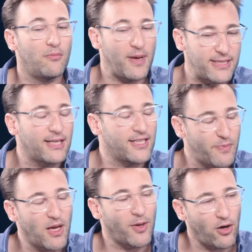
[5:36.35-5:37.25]
basically it's
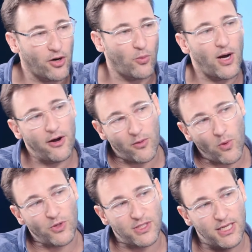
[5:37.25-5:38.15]
becoming hardwired, and
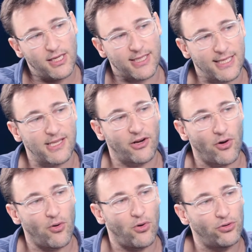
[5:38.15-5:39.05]
what we're seeing is as they
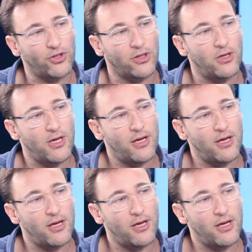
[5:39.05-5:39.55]
grow older,